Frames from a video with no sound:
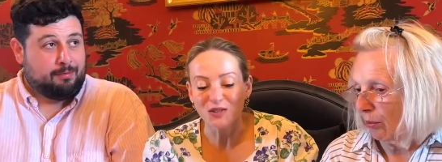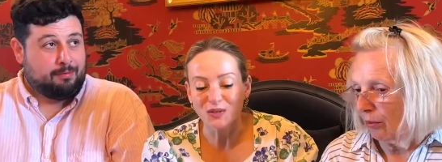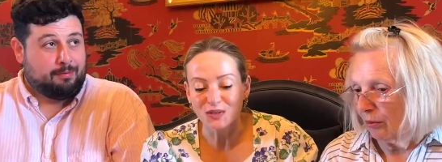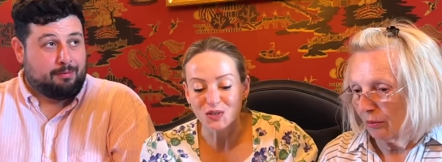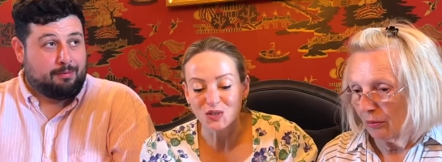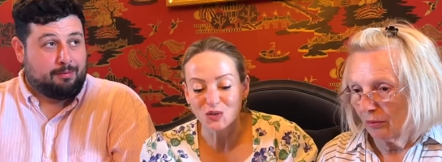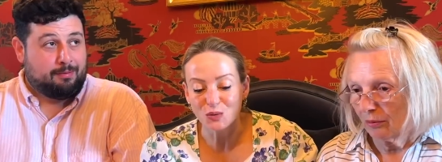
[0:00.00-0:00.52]
Speaker 1: is a
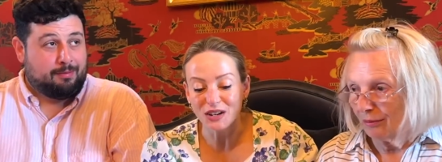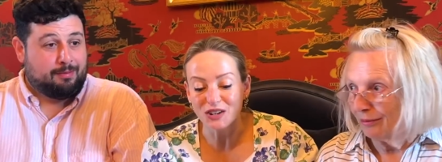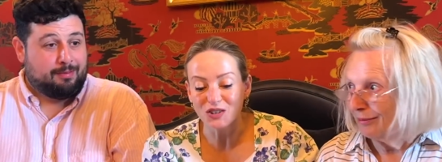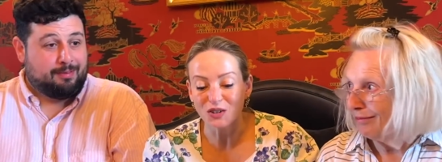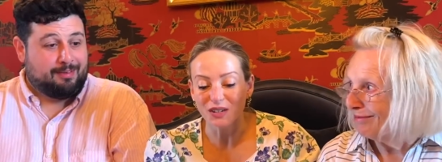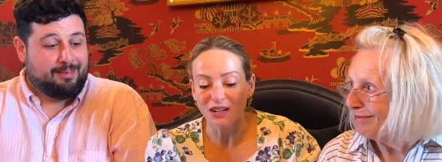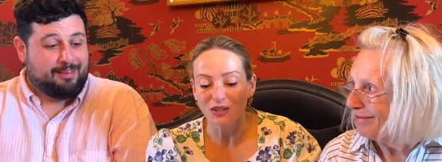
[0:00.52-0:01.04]

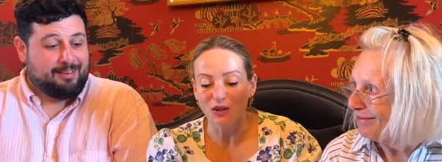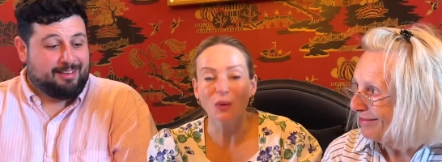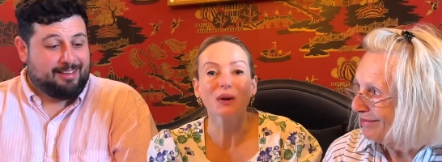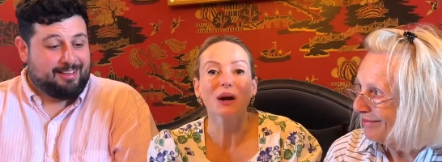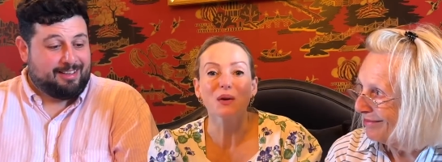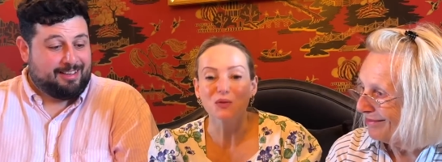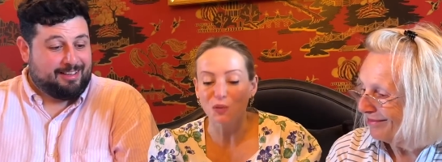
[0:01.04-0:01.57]
screenshot I took
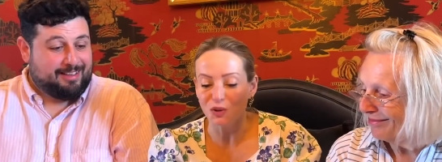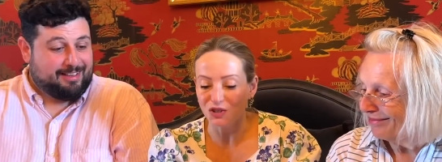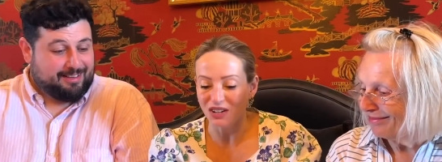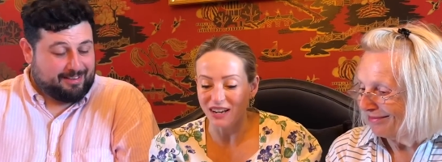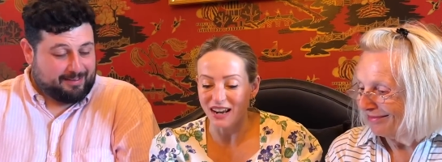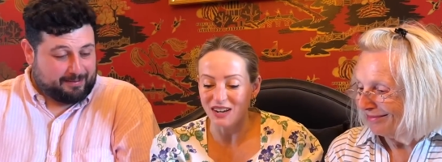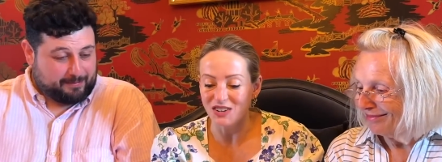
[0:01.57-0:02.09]
when I was
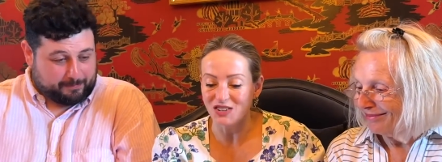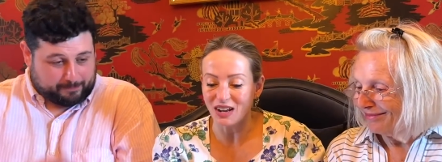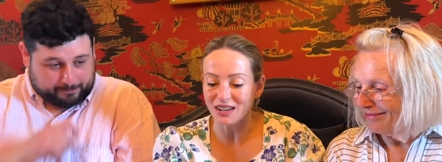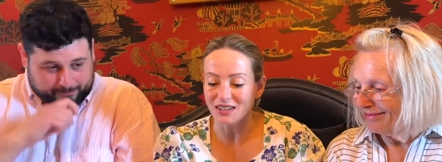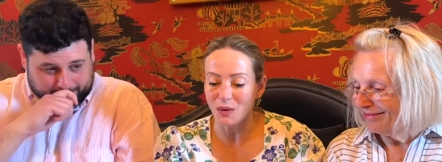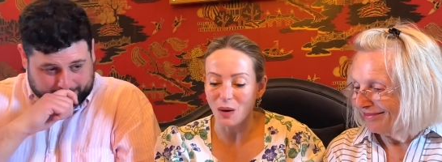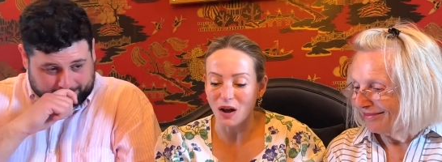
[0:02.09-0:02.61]
watching a
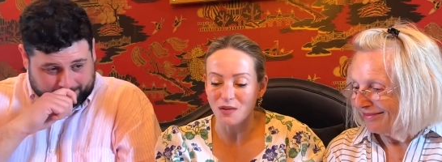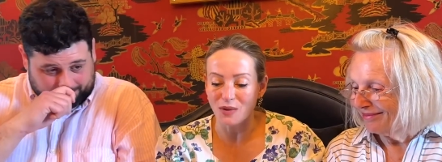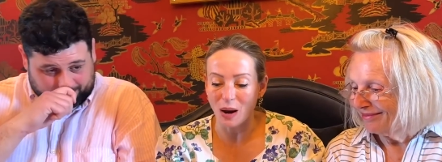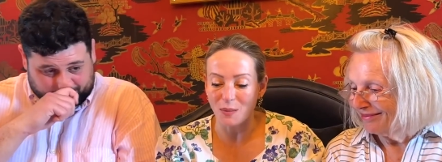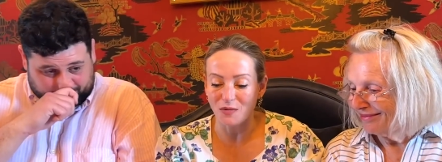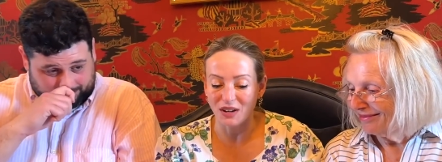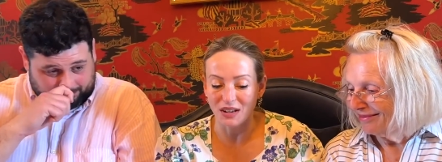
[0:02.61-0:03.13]
Chateau
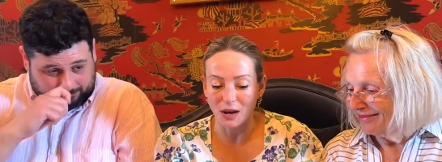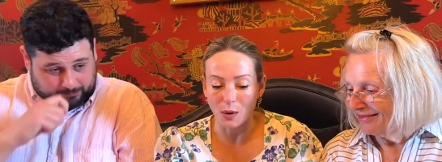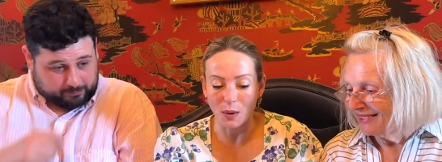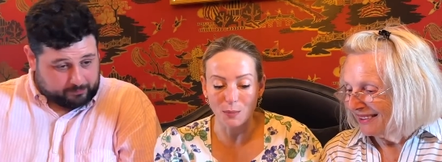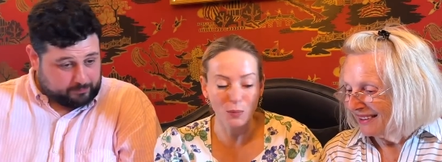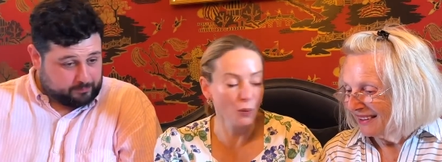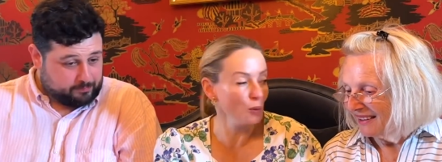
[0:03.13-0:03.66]
Unwrapped video
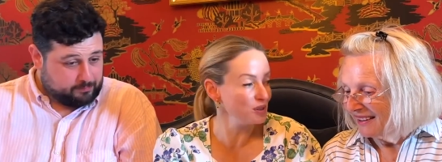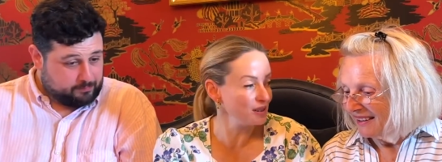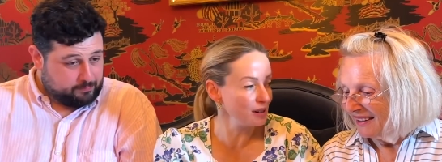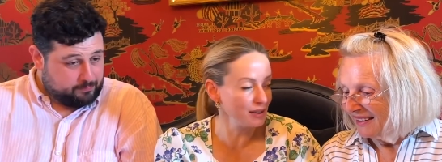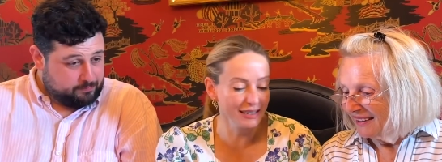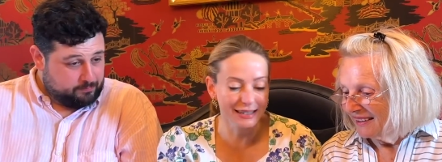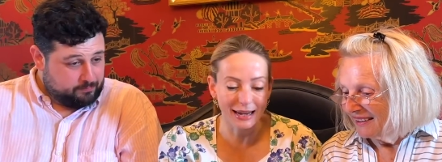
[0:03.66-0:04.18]
and paused
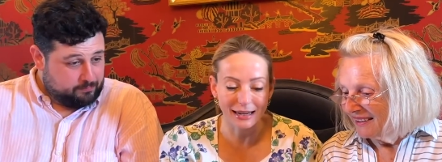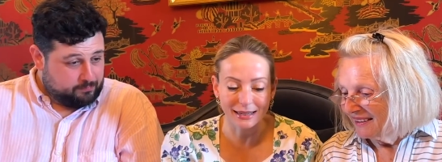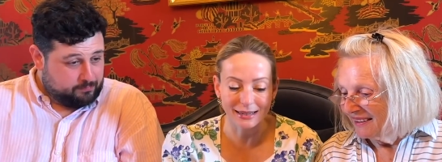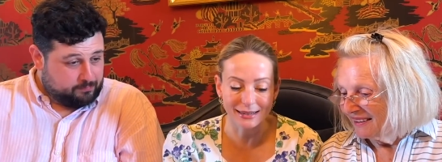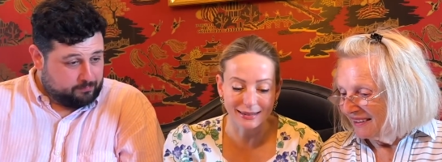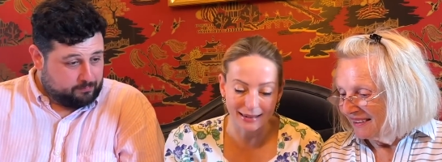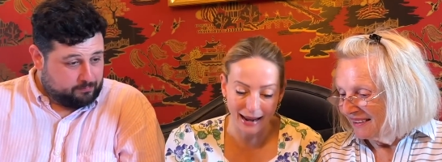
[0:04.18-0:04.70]
it to get a
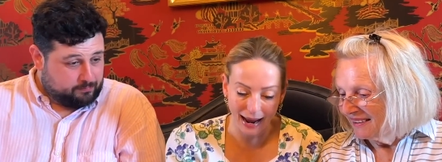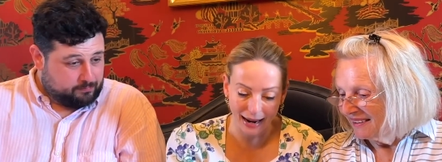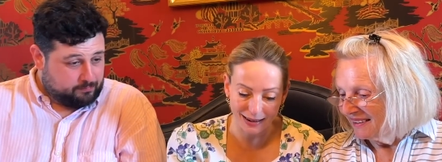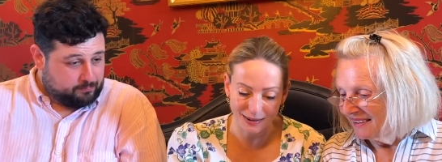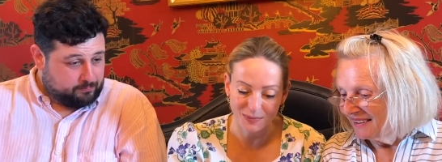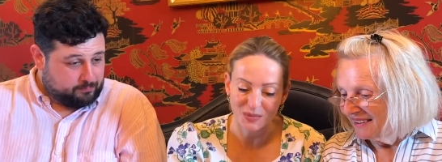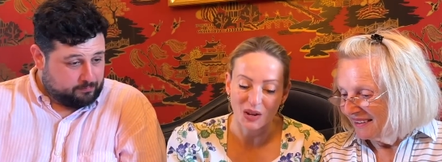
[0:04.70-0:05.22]

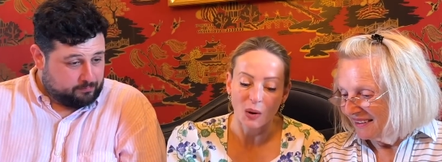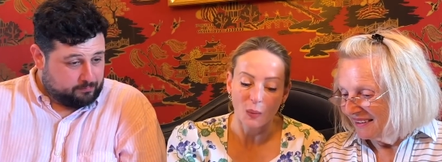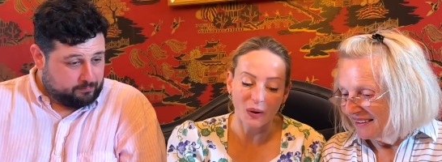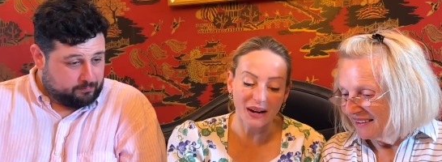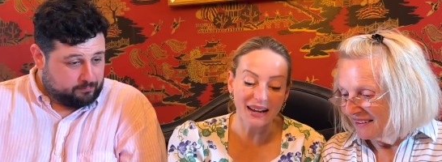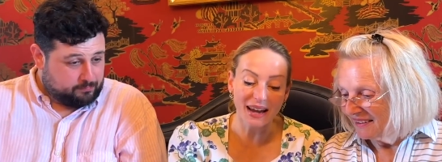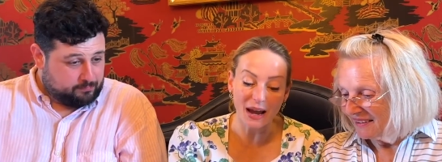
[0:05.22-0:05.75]
snack.
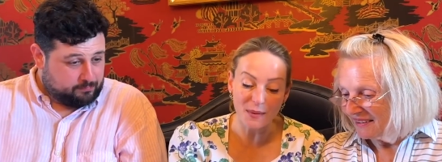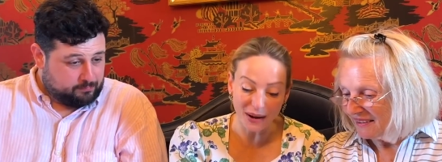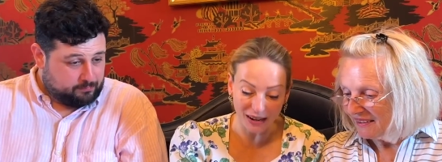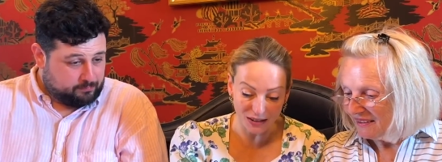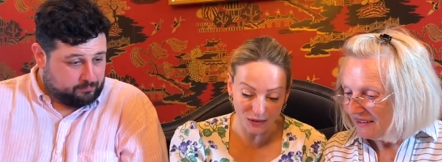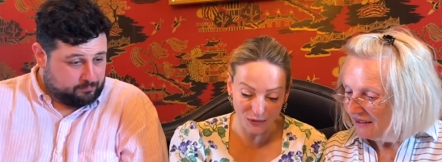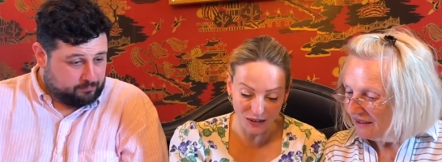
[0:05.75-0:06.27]
When I came
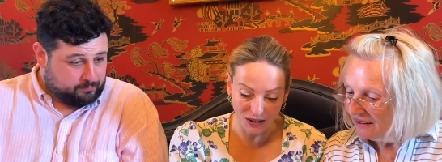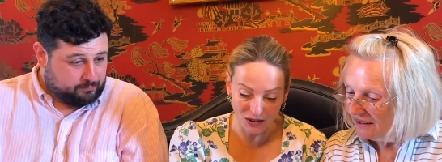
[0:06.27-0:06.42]
back to finish